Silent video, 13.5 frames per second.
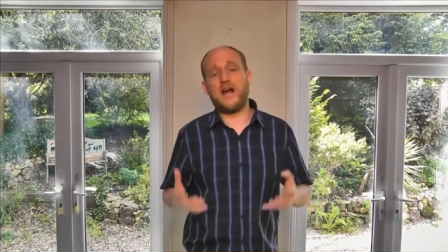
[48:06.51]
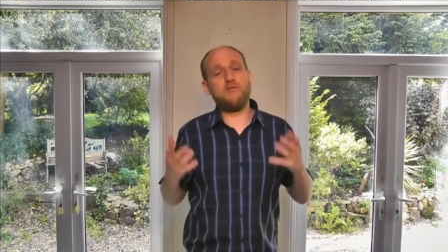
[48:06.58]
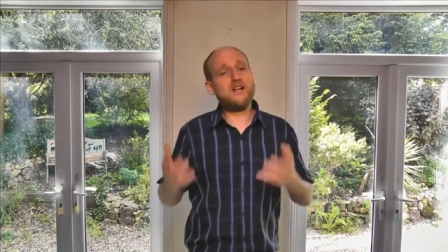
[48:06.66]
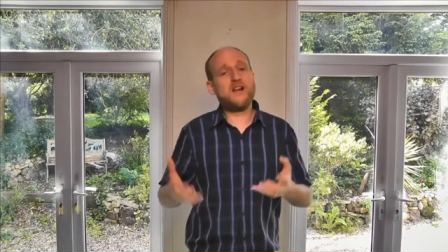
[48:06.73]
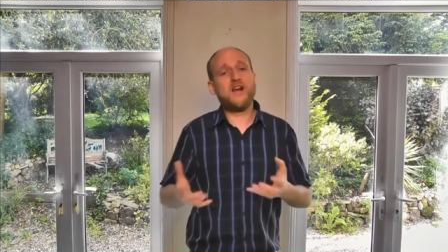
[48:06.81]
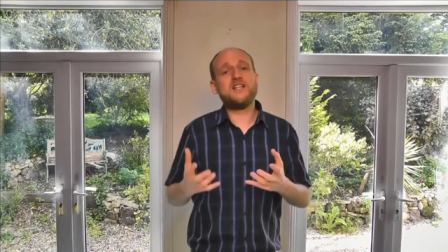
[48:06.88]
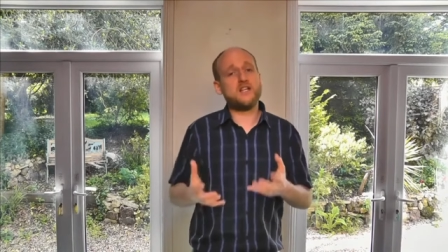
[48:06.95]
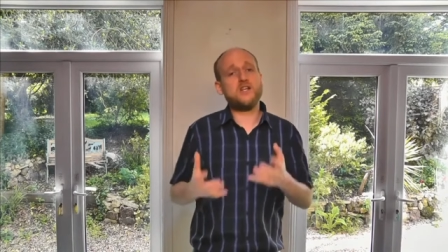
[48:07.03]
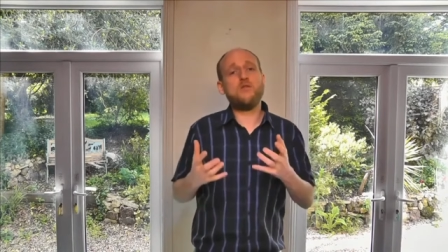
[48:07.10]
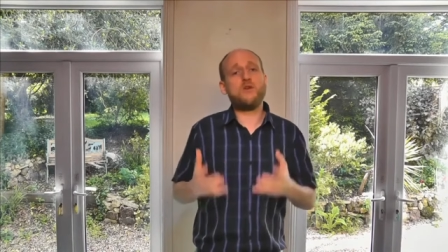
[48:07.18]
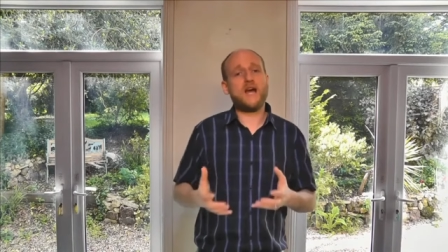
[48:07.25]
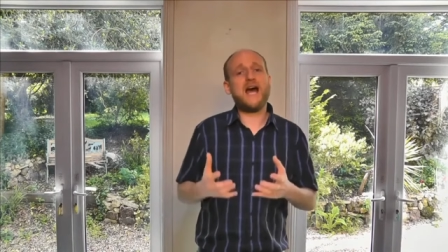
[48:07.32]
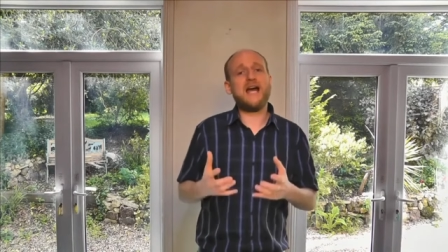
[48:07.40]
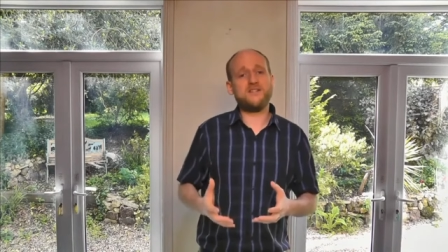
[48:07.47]
I realized I
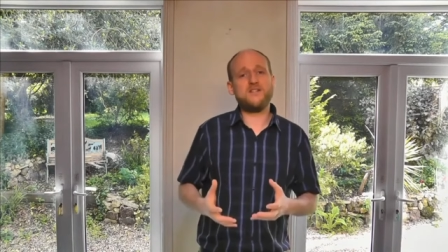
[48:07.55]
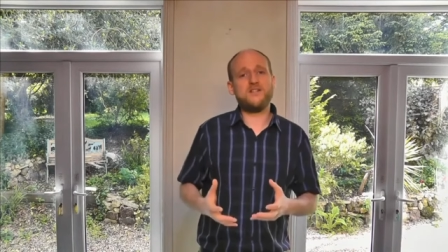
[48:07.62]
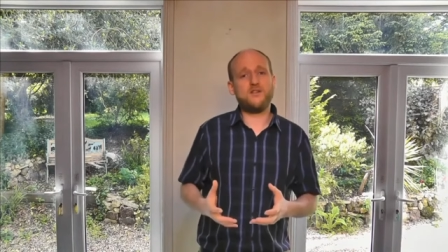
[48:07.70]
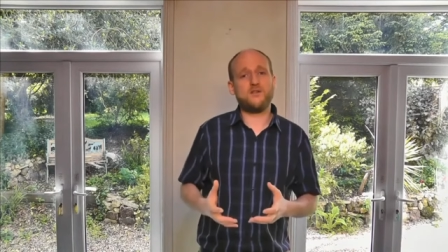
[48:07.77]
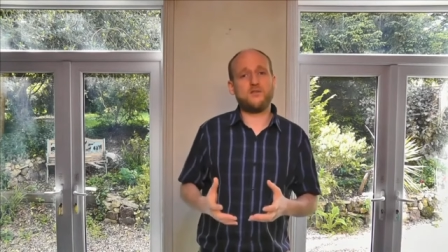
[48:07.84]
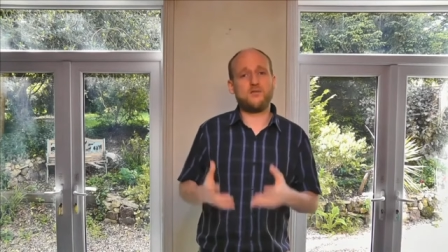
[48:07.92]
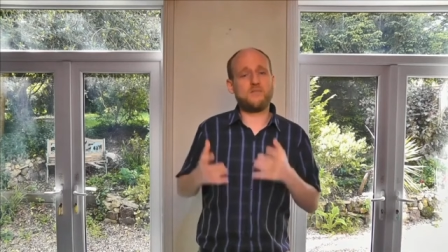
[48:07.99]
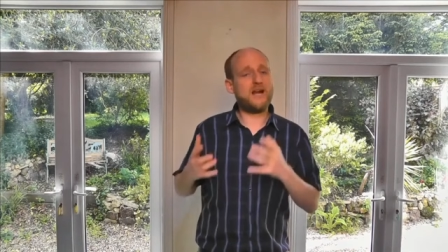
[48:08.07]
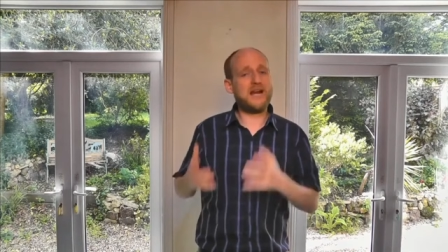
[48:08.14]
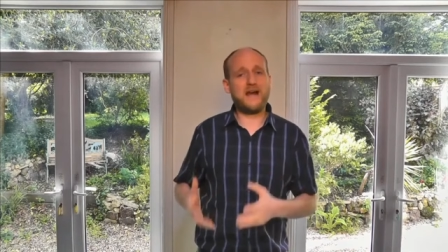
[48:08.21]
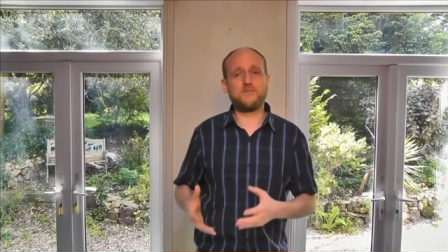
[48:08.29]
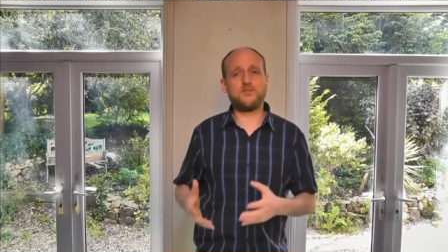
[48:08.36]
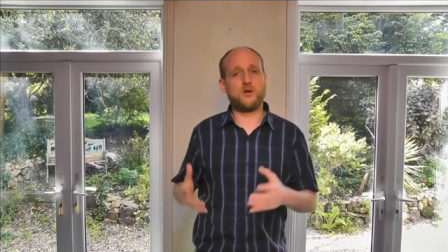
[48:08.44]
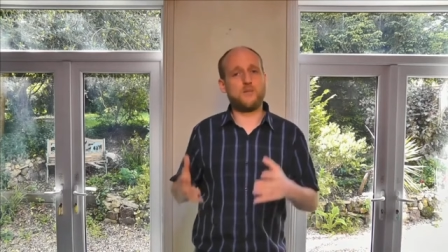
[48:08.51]
knew what I had to do with my
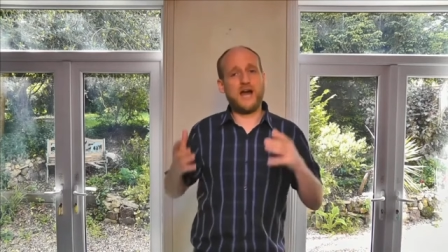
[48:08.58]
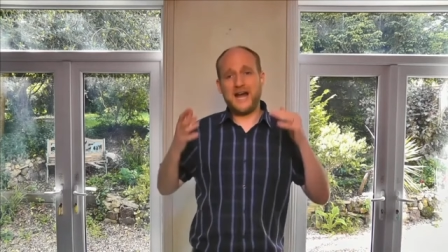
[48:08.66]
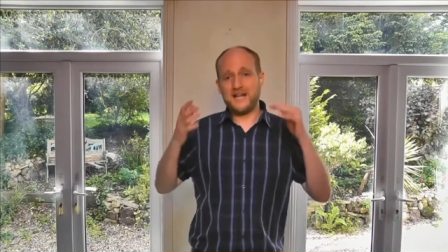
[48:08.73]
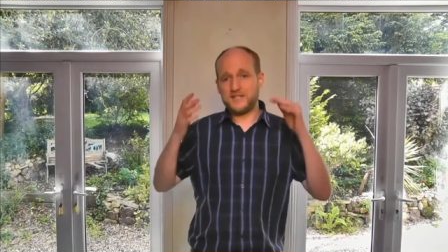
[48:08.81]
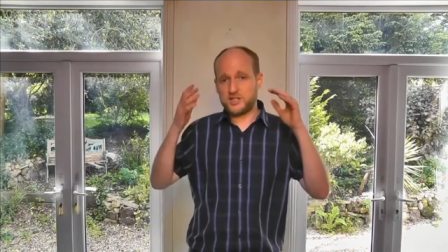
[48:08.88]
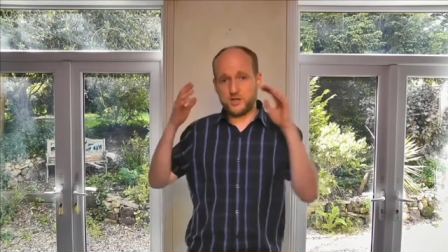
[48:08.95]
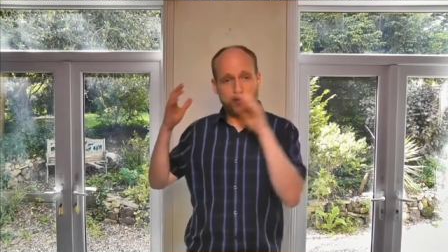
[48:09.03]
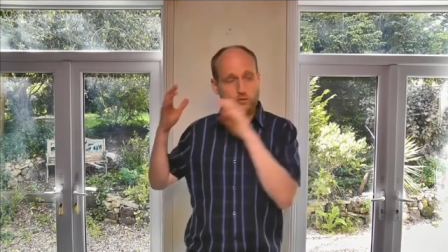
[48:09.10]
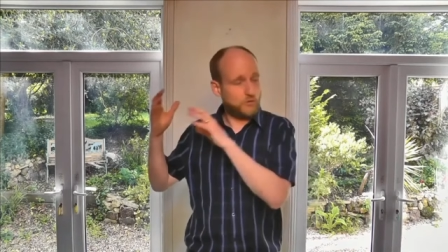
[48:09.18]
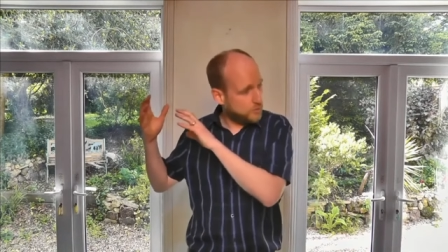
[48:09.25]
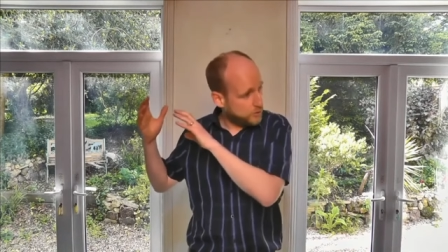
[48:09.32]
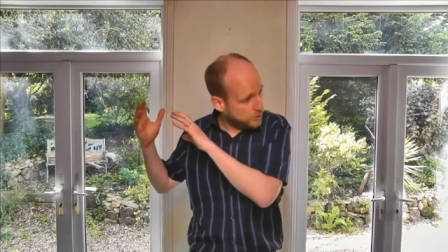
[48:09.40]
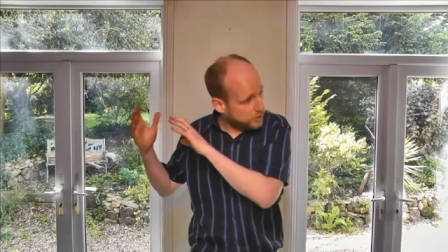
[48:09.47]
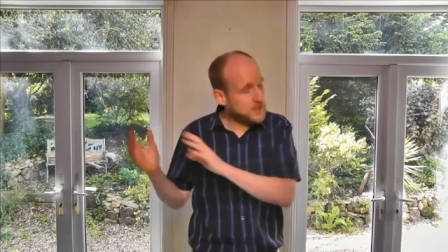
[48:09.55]
laptop. I had to
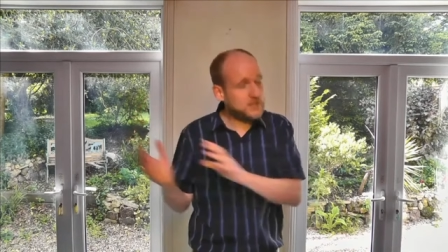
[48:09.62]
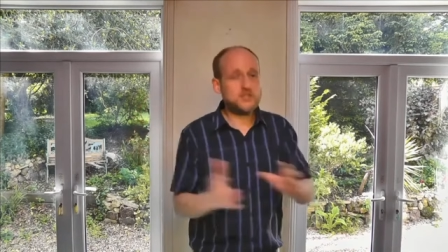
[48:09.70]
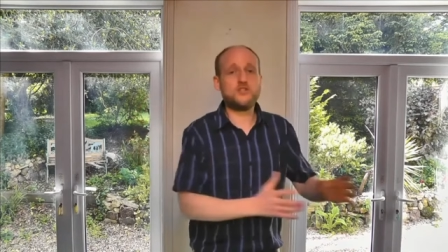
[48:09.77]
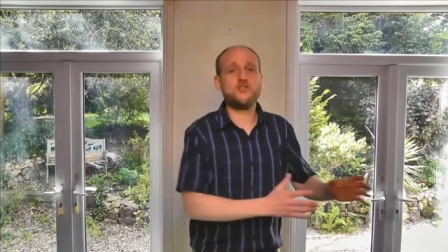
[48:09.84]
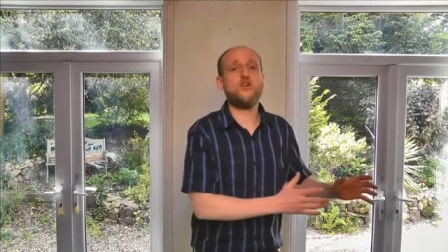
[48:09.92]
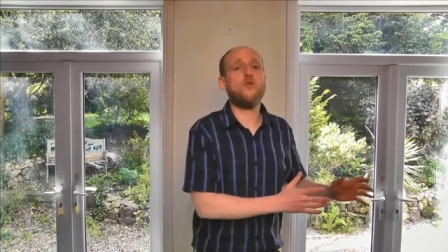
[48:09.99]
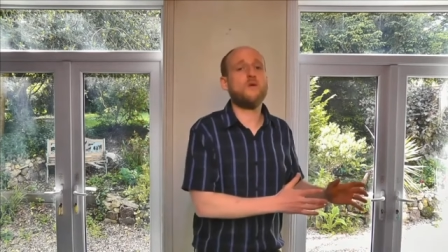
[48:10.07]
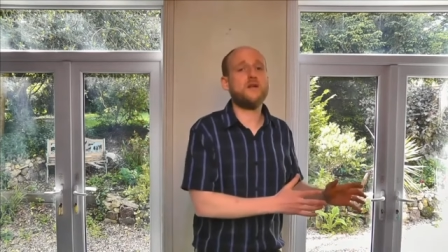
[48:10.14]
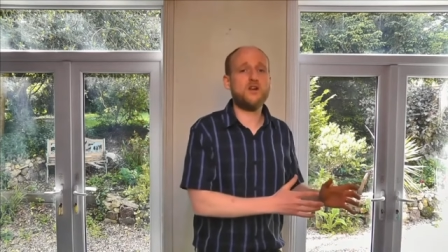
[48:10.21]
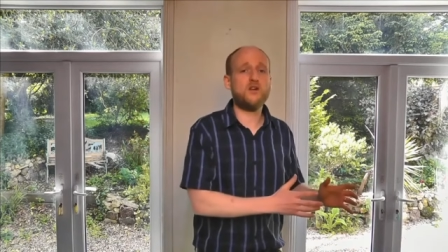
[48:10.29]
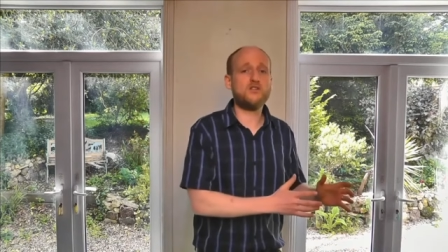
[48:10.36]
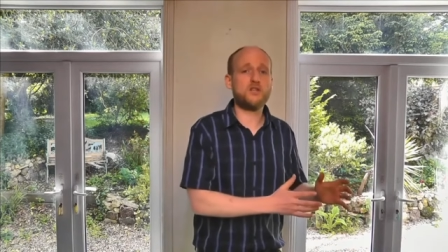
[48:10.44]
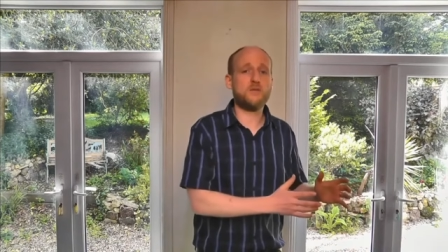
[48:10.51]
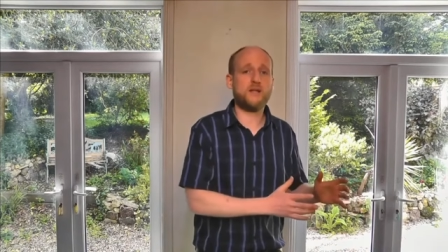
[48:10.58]
uninstall
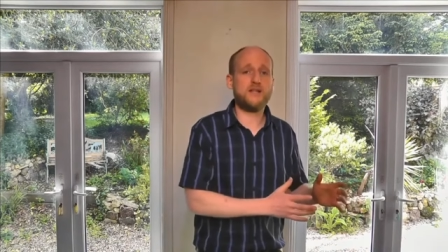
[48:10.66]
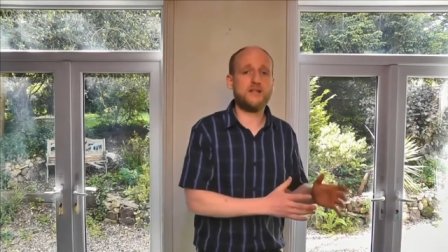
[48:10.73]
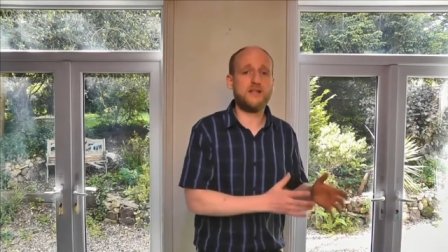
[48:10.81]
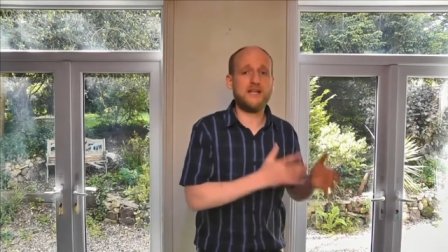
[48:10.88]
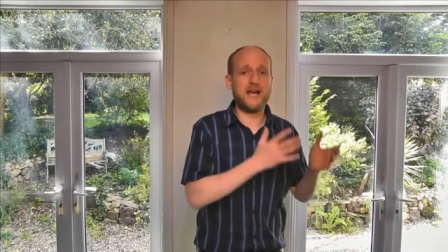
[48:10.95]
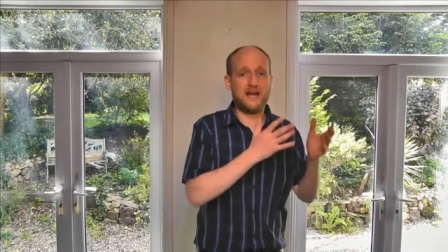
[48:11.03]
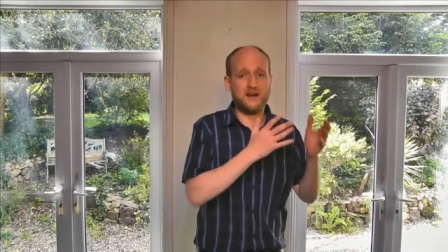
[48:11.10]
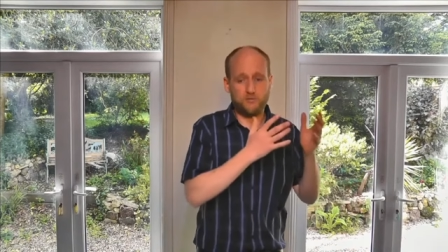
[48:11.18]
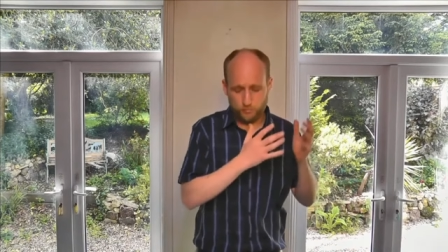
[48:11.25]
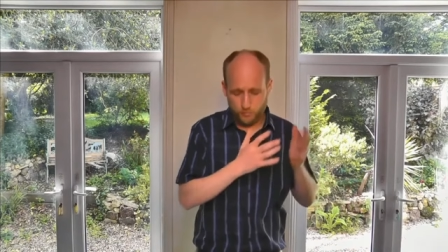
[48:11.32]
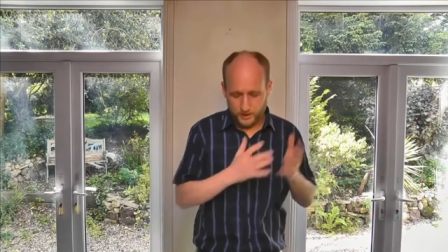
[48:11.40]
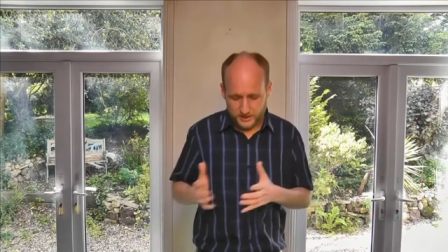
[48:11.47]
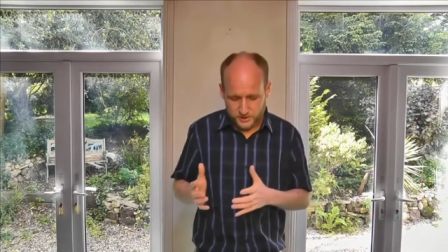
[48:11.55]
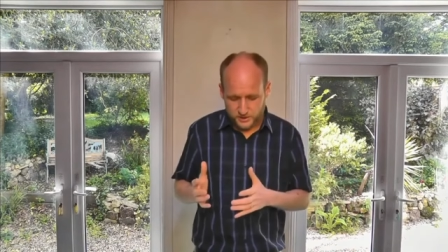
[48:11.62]
Windows completely and
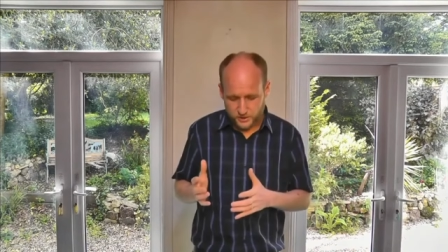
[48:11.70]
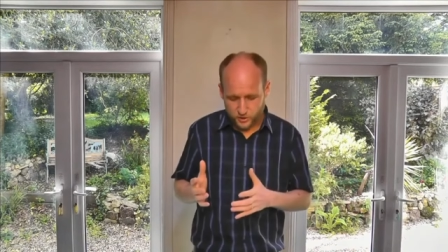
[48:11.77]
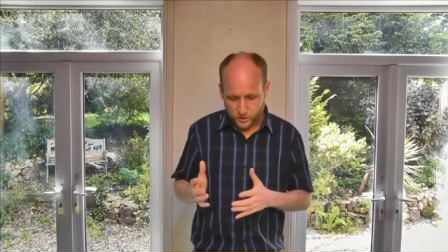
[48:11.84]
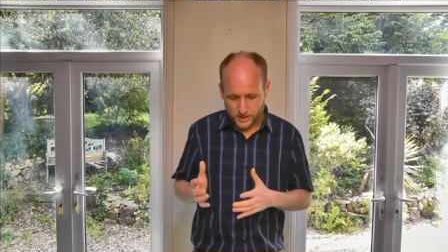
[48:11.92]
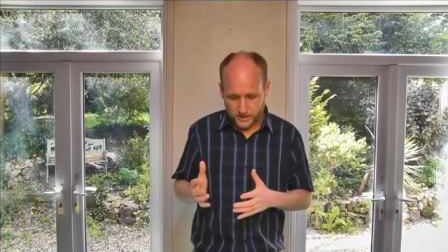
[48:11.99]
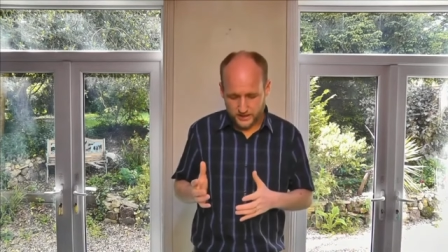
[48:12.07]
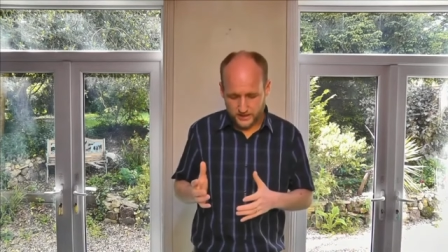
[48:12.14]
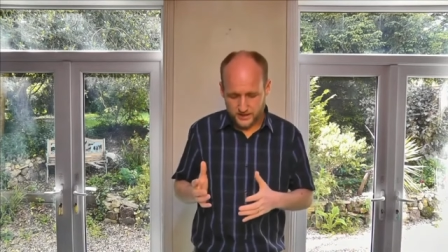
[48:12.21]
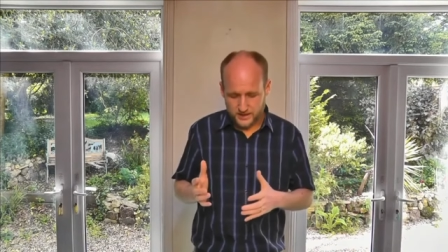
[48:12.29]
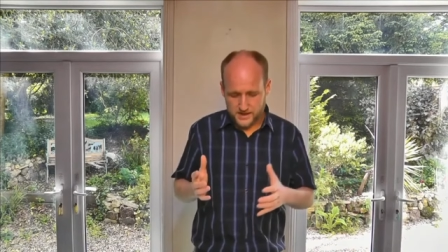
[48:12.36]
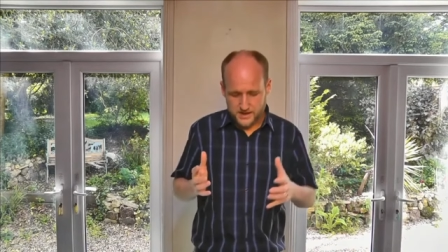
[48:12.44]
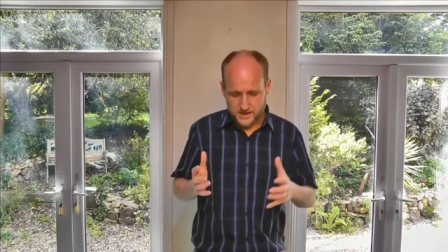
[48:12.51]
reinstall it.